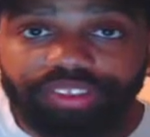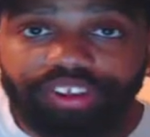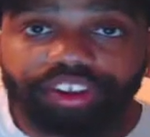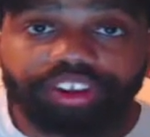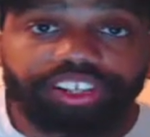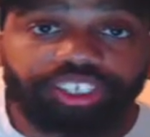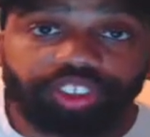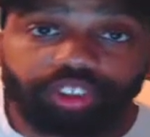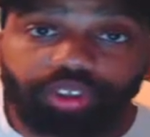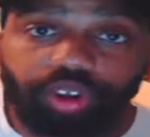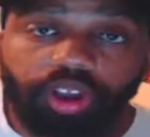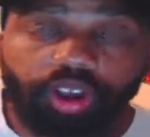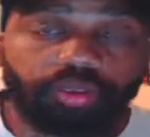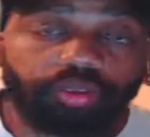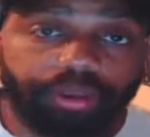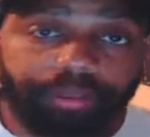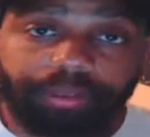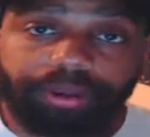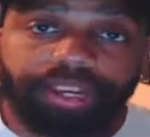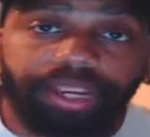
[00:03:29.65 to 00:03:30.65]
They're going to struggle
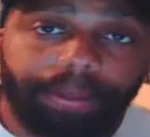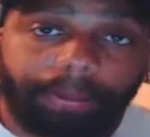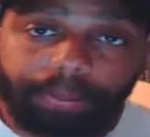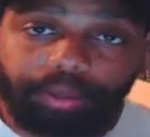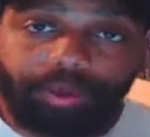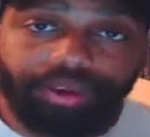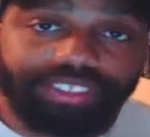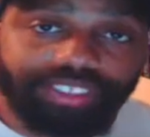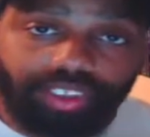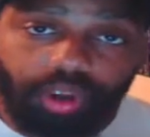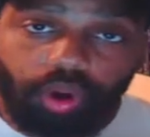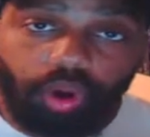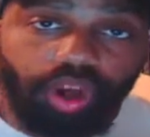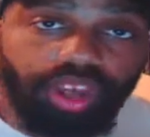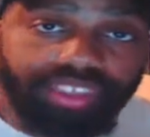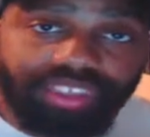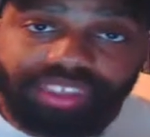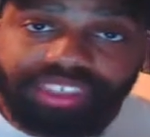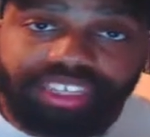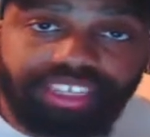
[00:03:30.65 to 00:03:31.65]
with putting points
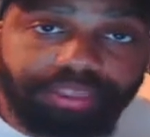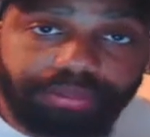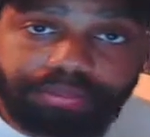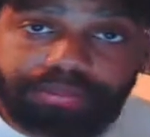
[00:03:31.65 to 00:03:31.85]
on the